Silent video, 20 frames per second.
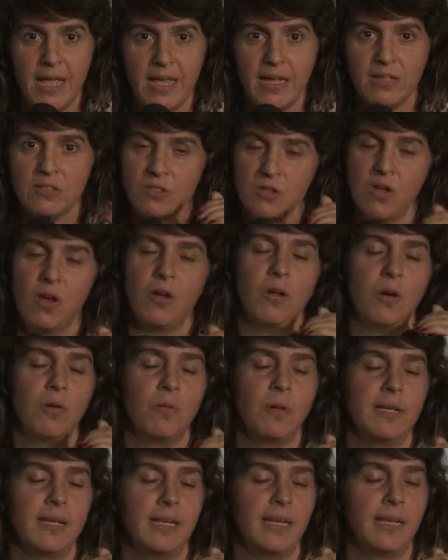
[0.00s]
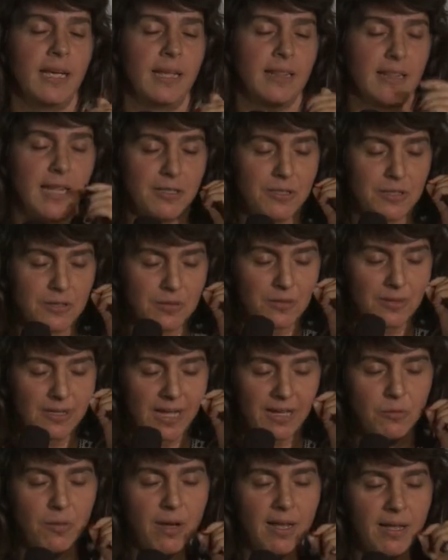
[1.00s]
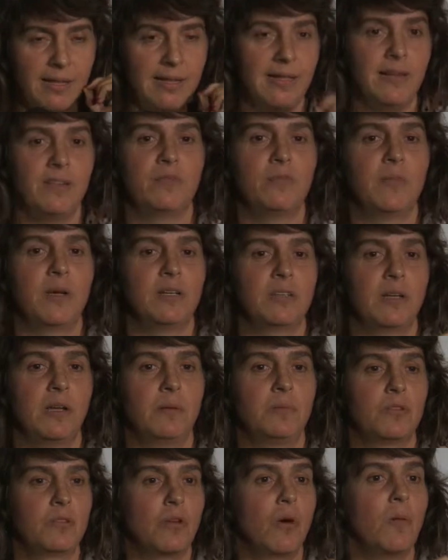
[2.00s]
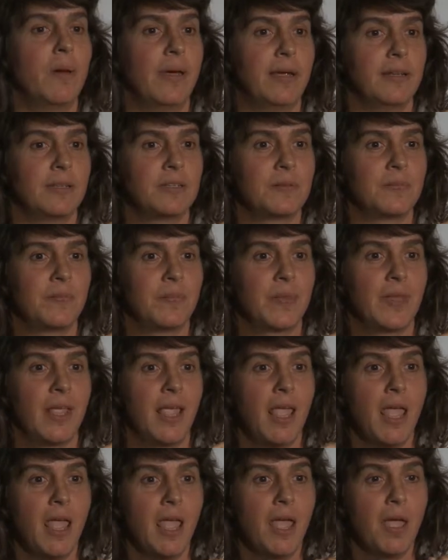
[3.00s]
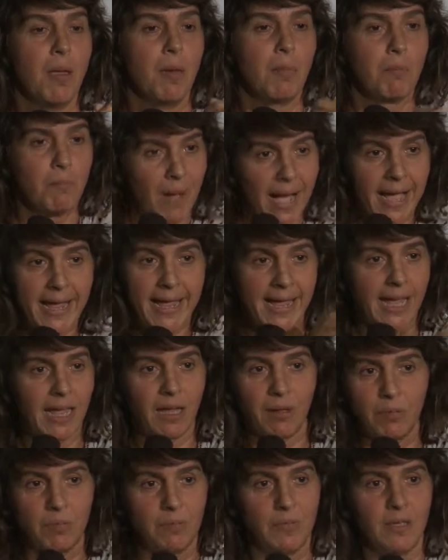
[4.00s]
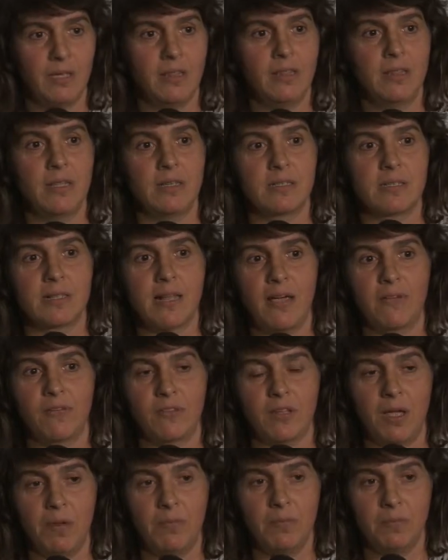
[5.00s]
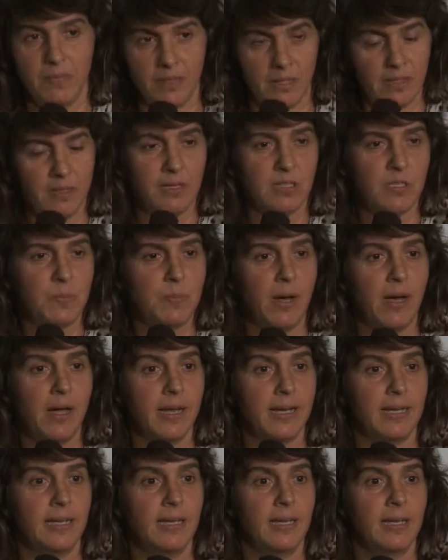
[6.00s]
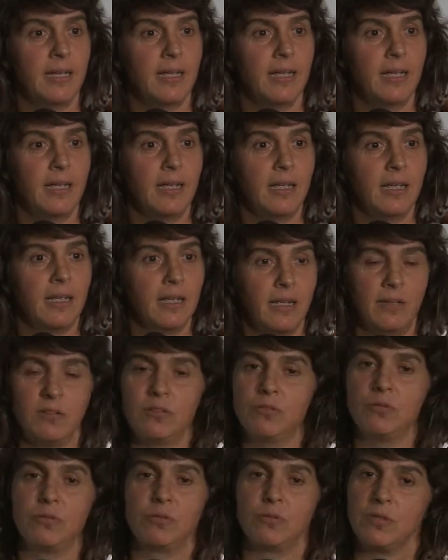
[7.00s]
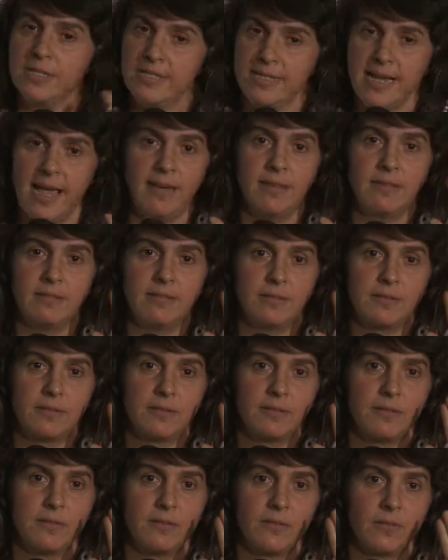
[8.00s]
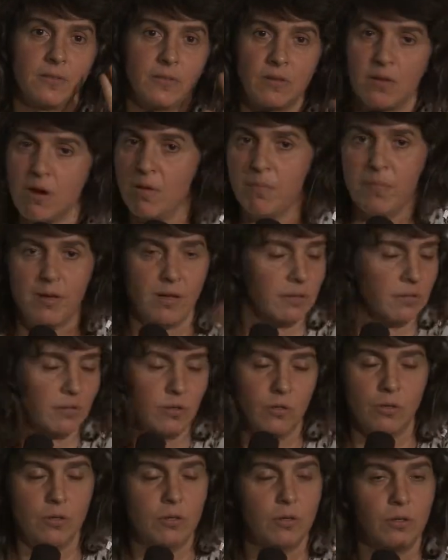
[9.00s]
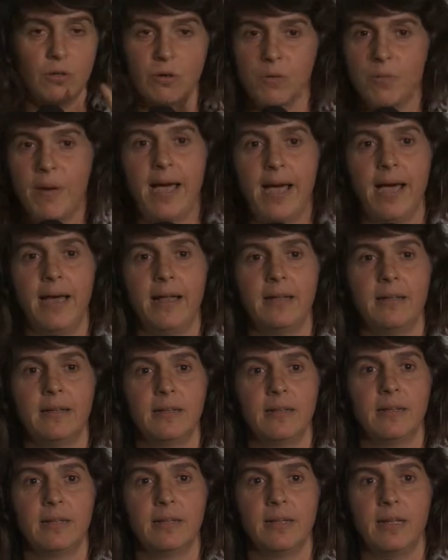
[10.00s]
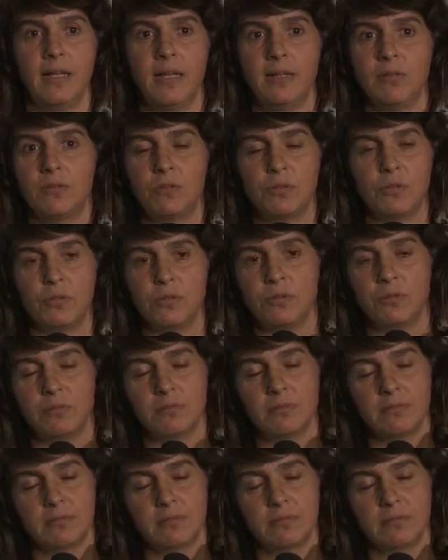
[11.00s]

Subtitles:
It's not only, and that's why I love my job so much. My aim in this lifetime, in this body, is to transcend karma, good or bad, and to